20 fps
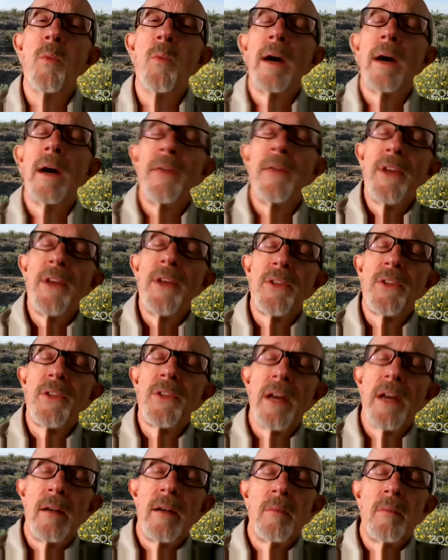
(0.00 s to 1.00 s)
I think
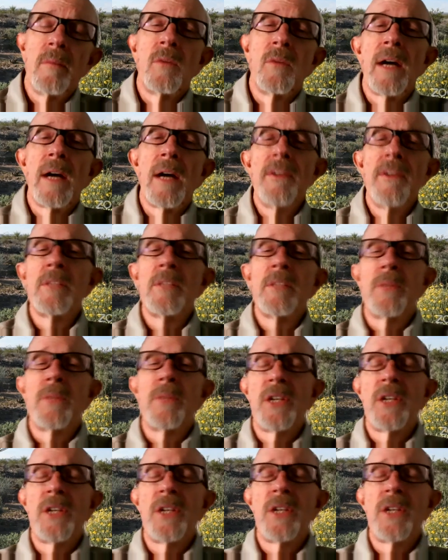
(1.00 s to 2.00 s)
that Mojaves in
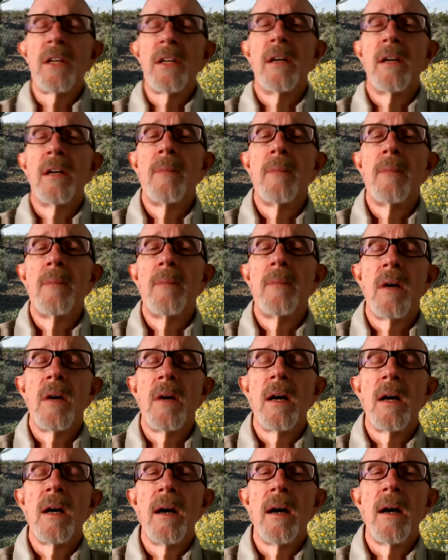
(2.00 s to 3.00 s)
particular
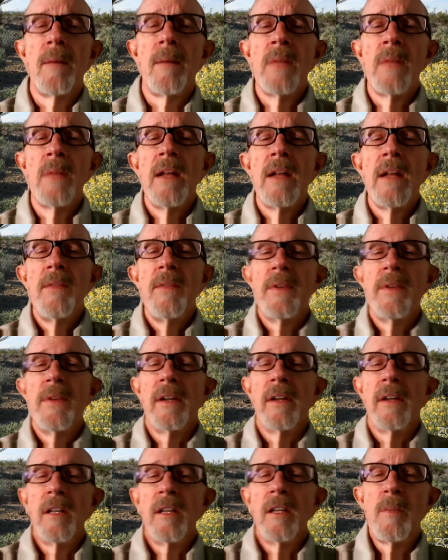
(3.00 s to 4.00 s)
are a
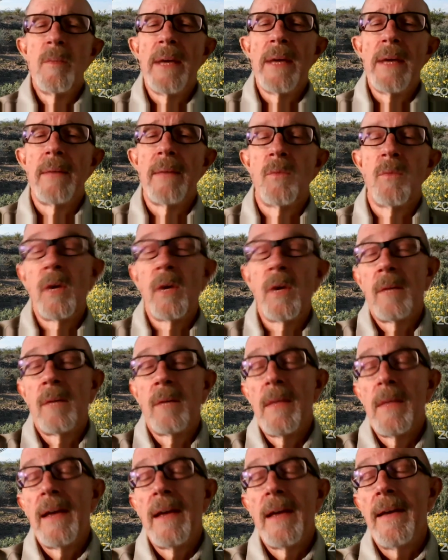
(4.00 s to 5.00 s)
little bit, well,
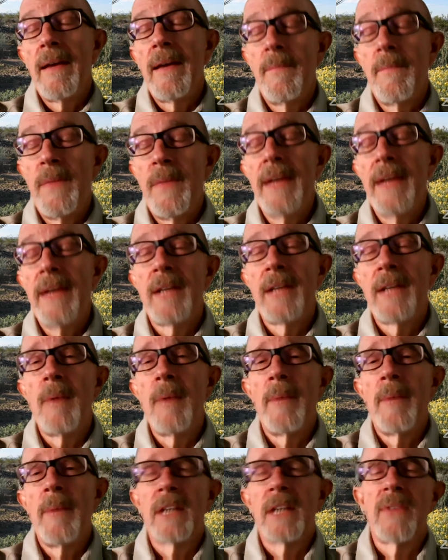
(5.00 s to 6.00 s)
and
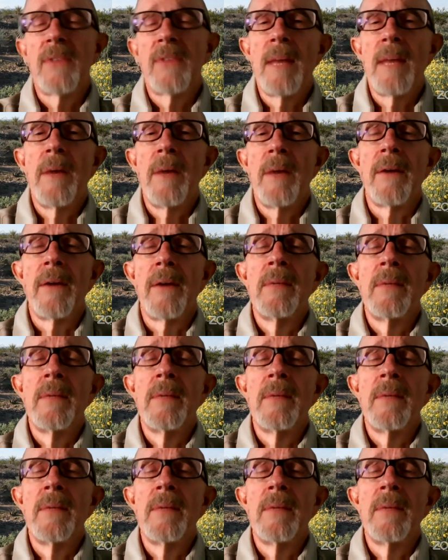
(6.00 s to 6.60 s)
diamondbacks for that matter,